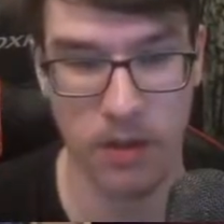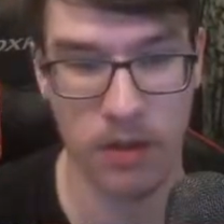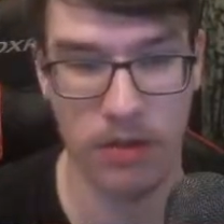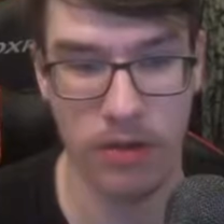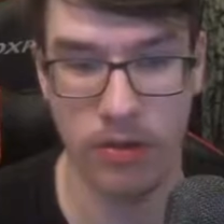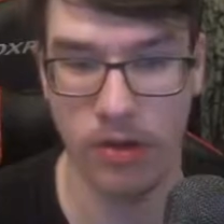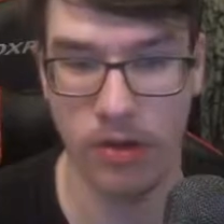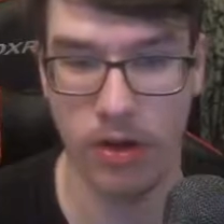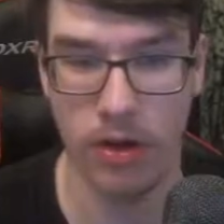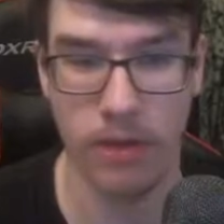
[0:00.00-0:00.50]

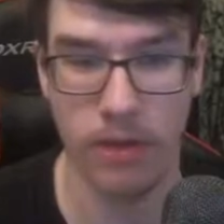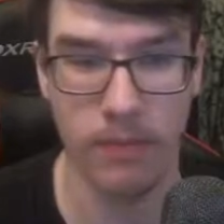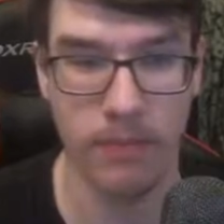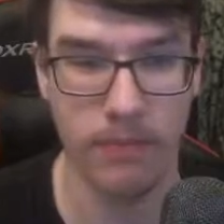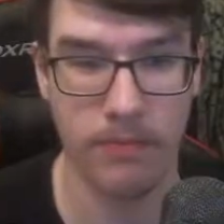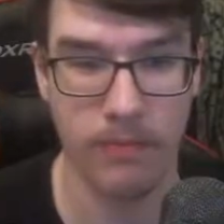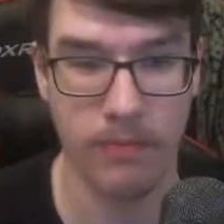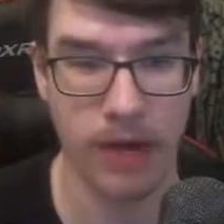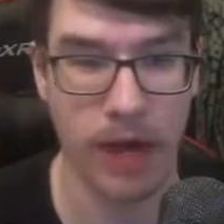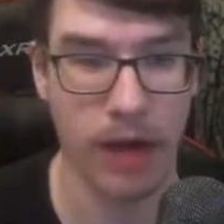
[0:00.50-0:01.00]
So,
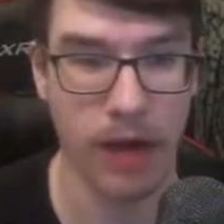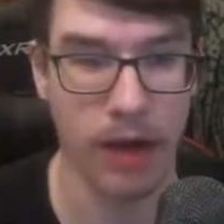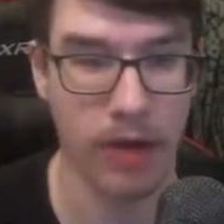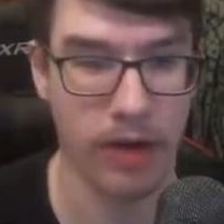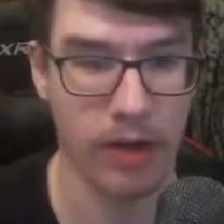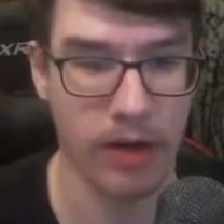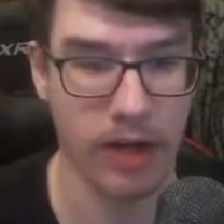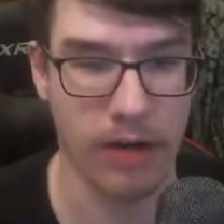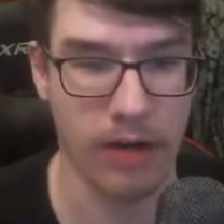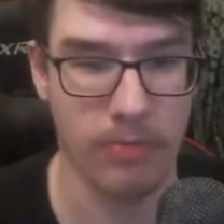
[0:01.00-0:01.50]
I
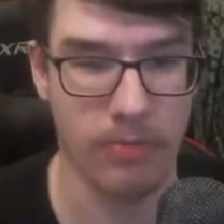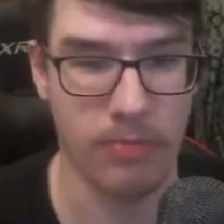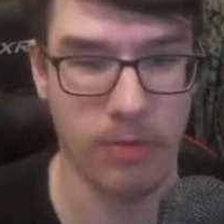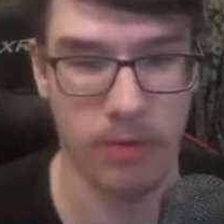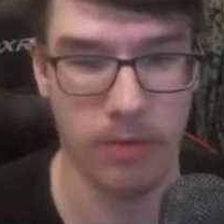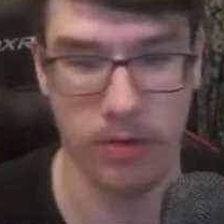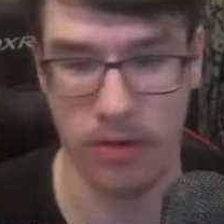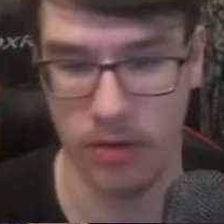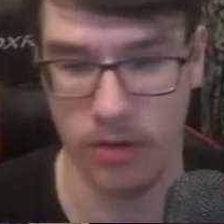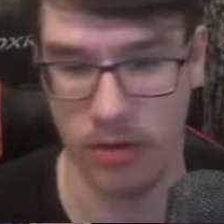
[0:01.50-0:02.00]
already have
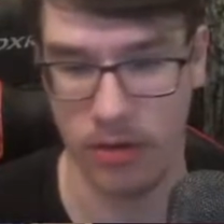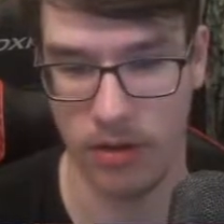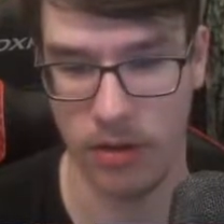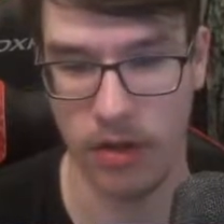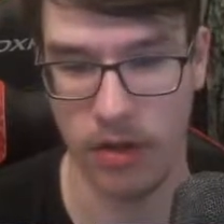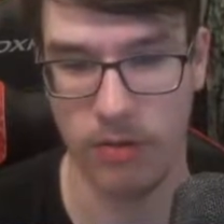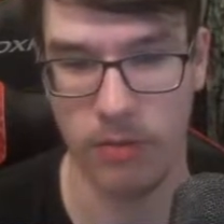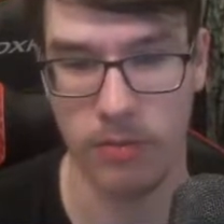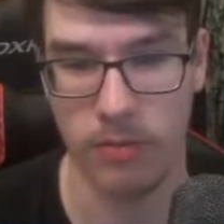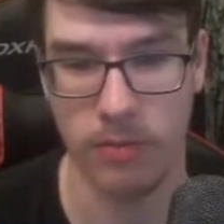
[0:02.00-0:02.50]
poison on
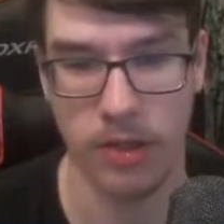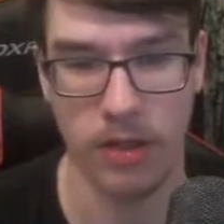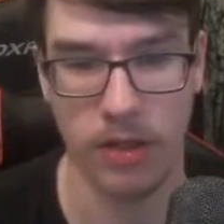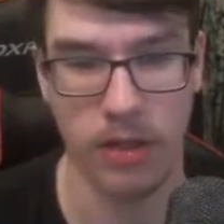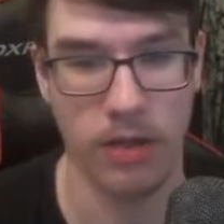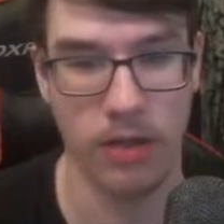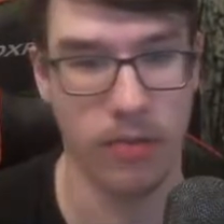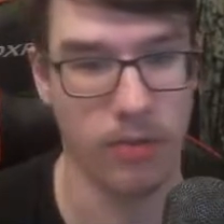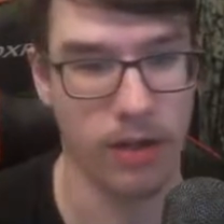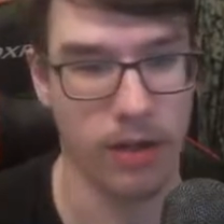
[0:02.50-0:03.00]

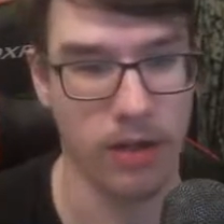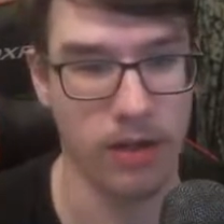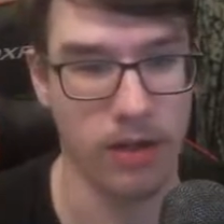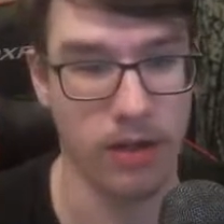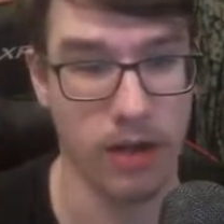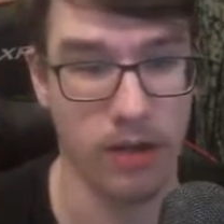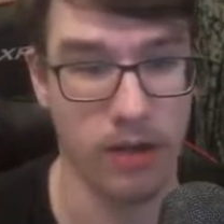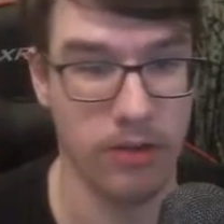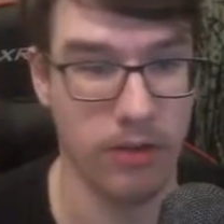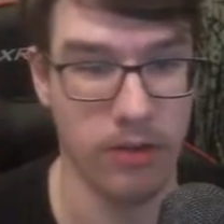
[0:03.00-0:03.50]
everybody. Why did
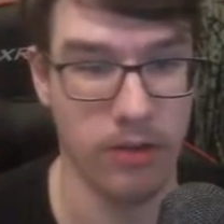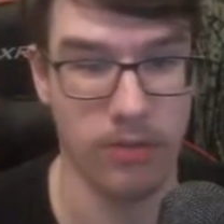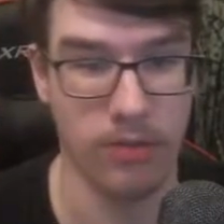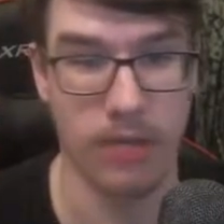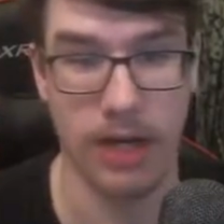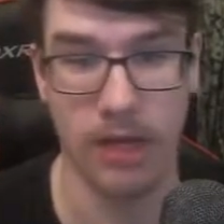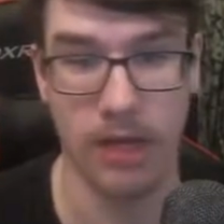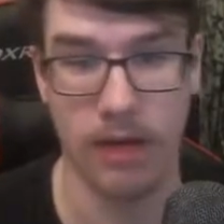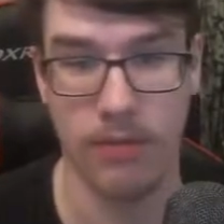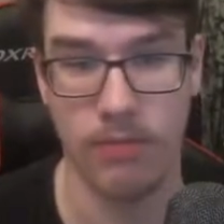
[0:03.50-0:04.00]
I still
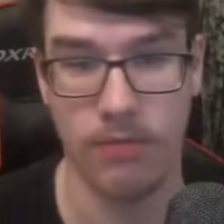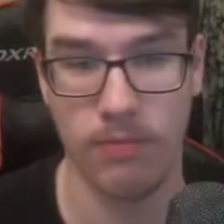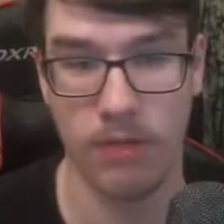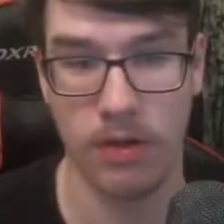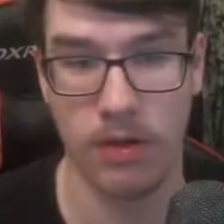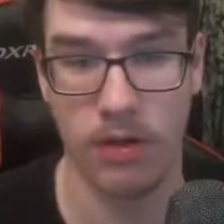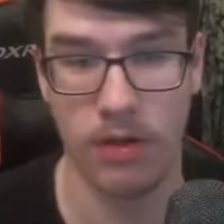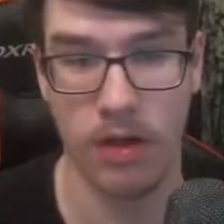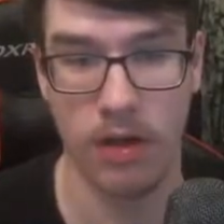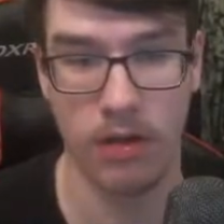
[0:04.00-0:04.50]
buy that
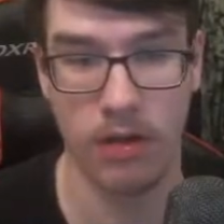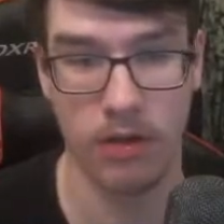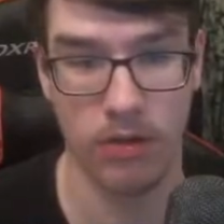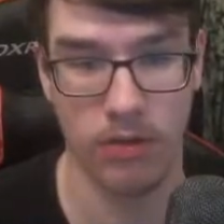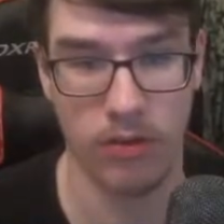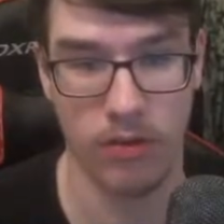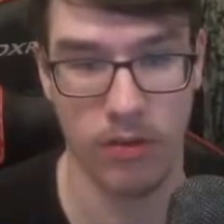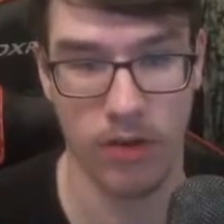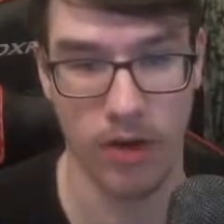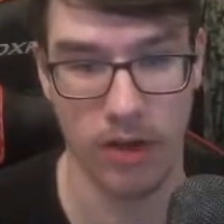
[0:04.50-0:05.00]
Murloc?
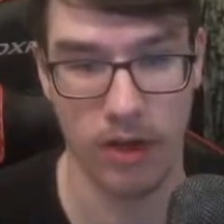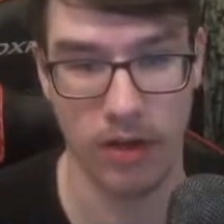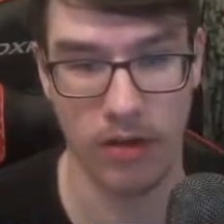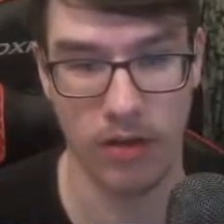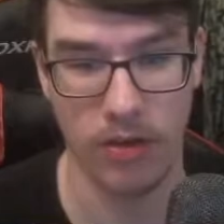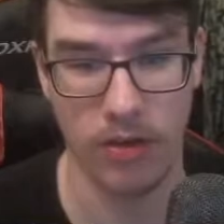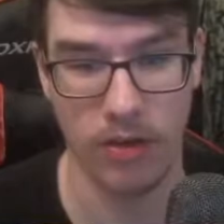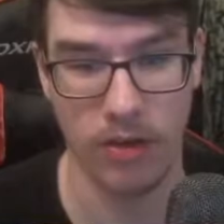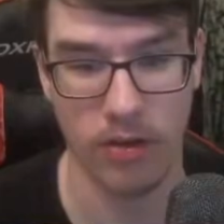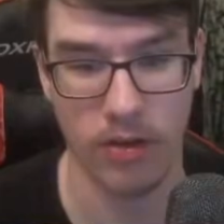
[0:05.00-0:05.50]
So I
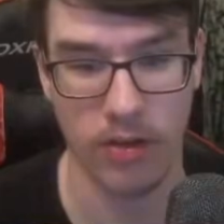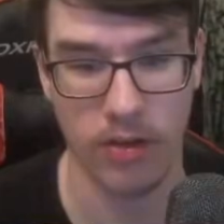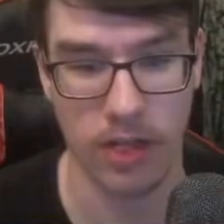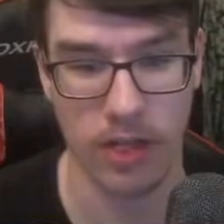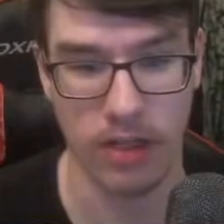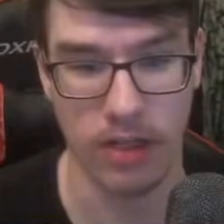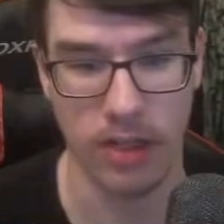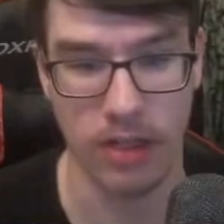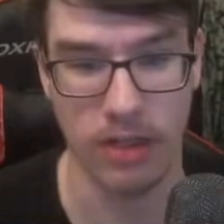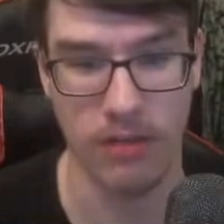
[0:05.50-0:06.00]
could
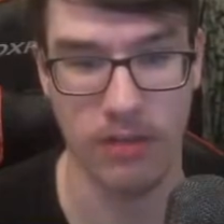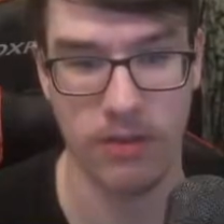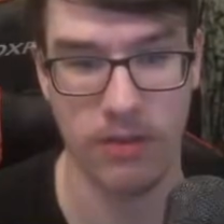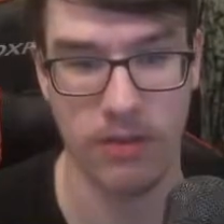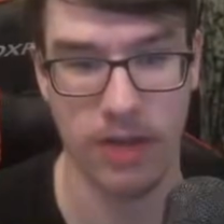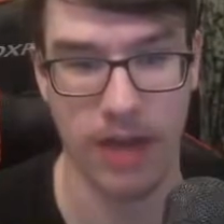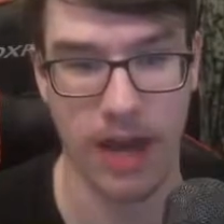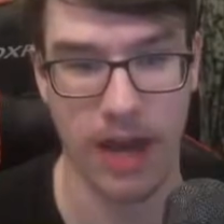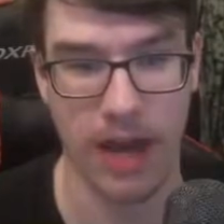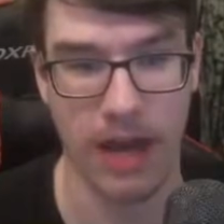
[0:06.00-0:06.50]
sell it,
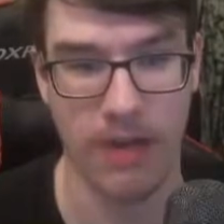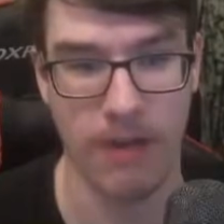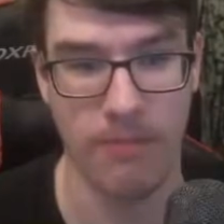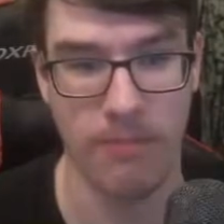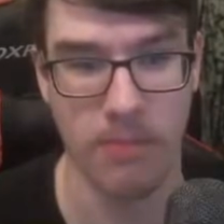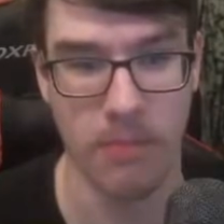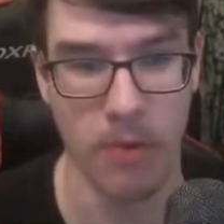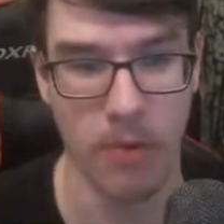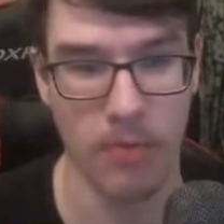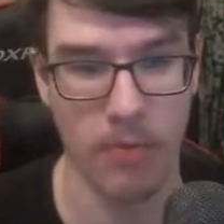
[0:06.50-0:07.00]

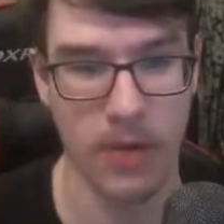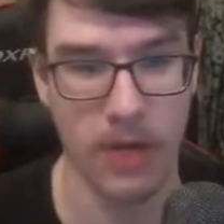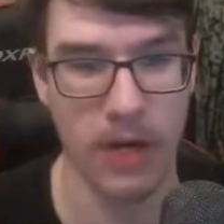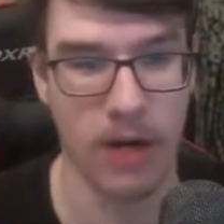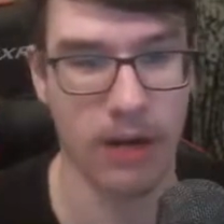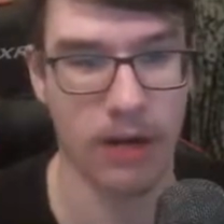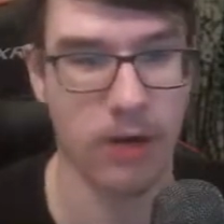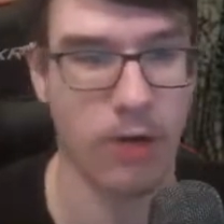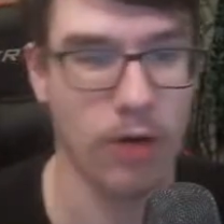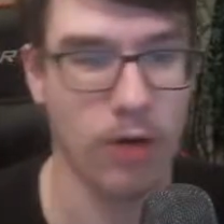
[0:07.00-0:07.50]
and boom, we
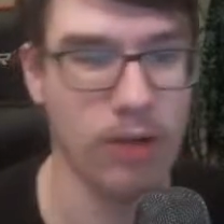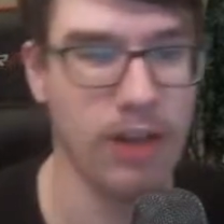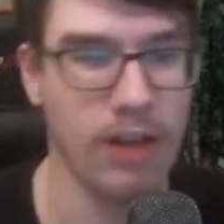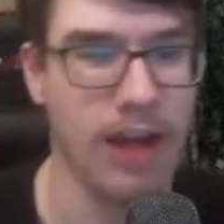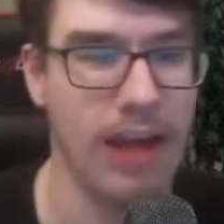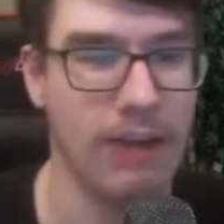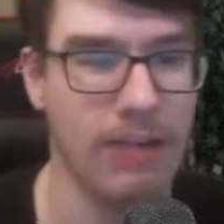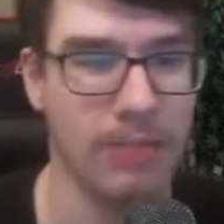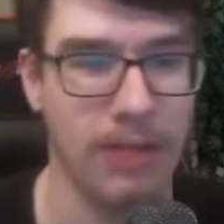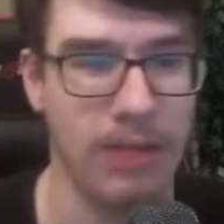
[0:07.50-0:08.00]
got a Cold
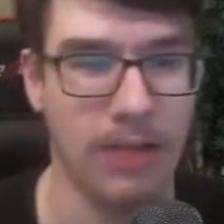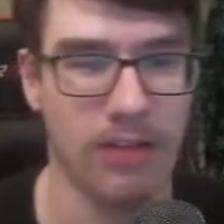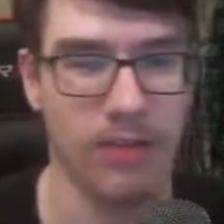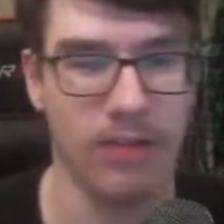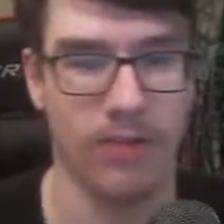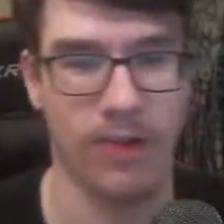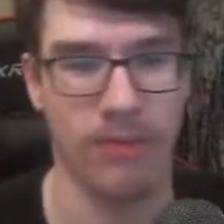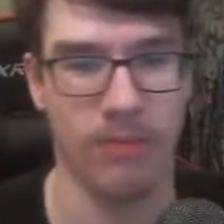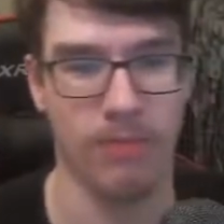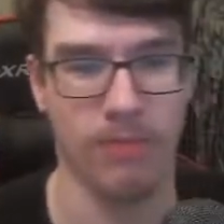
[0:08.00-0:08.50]
Light because
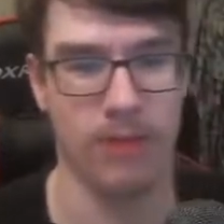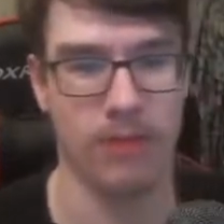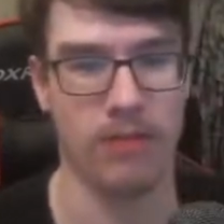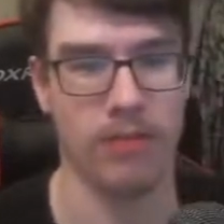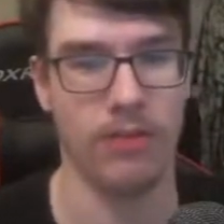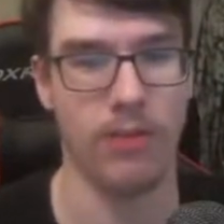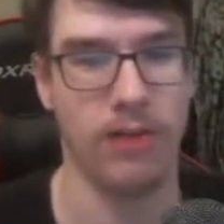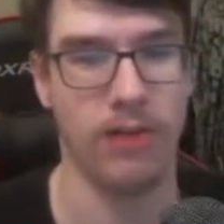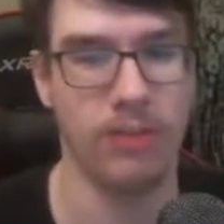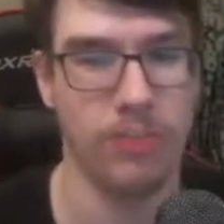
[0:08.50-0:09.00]
of it. Plus
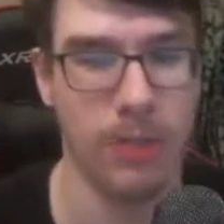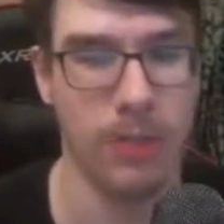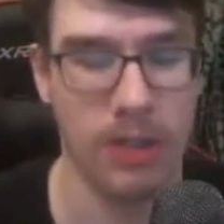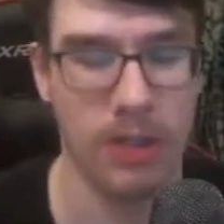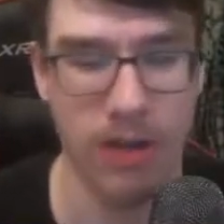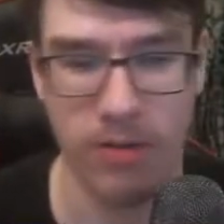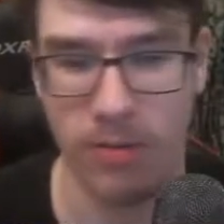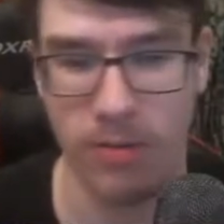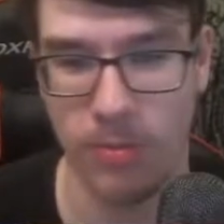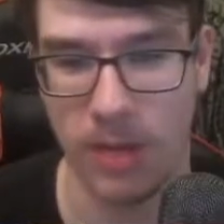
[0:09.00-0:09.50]
2 HP on
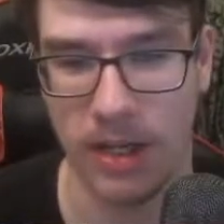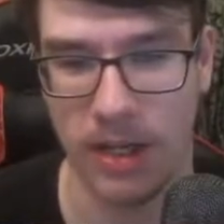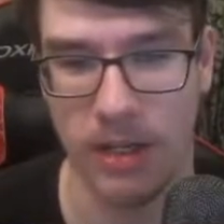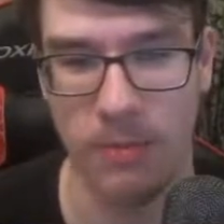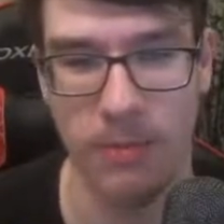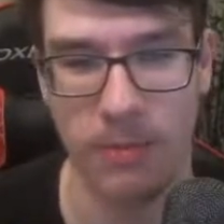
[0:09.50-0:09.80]
everybody.